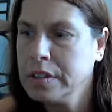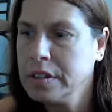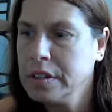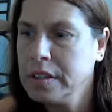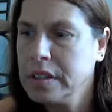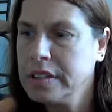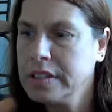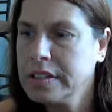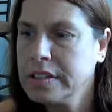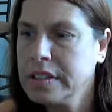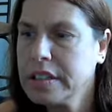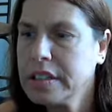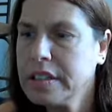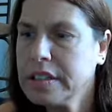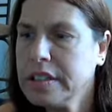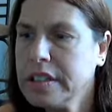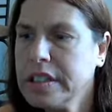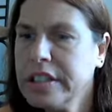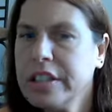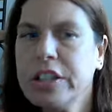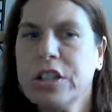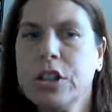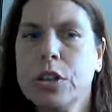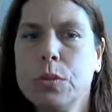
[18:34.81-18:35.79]
Let's
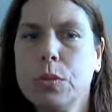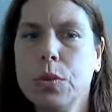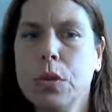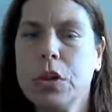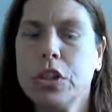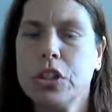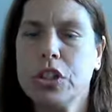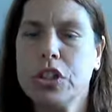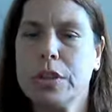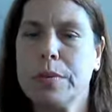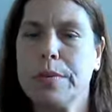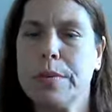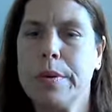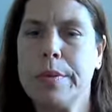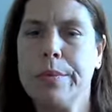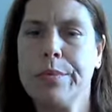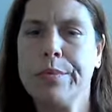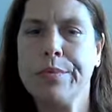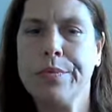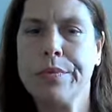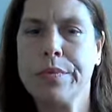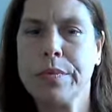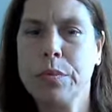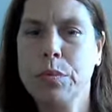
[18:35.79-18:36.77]
continue to worship him.
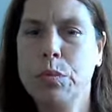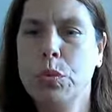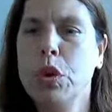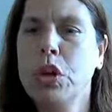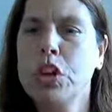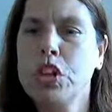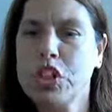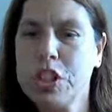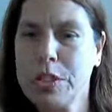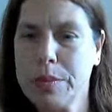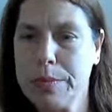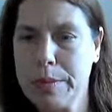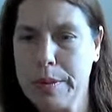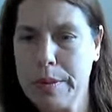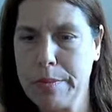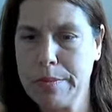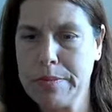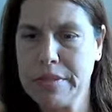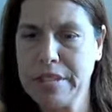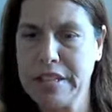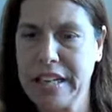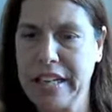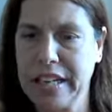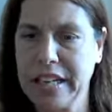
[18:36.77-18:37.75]
Worship him,
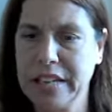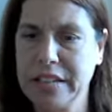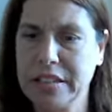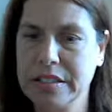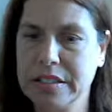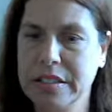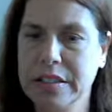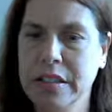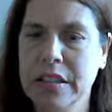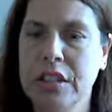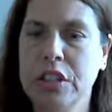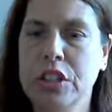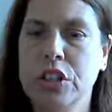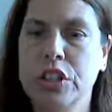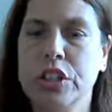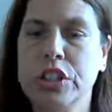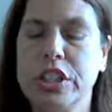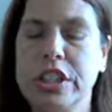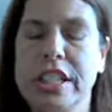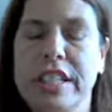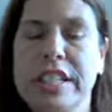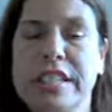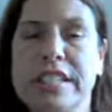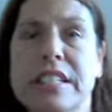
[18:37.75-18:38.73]
saying,
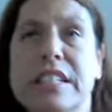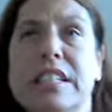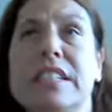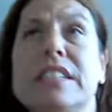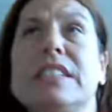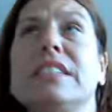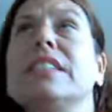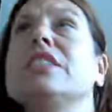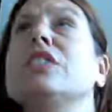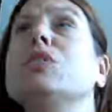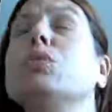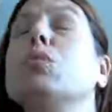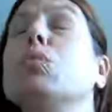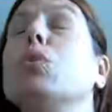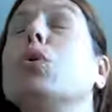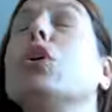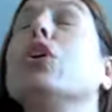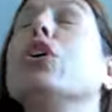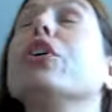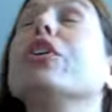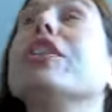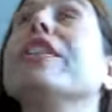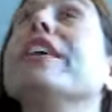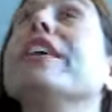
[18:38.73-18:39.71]
Jesus is worthy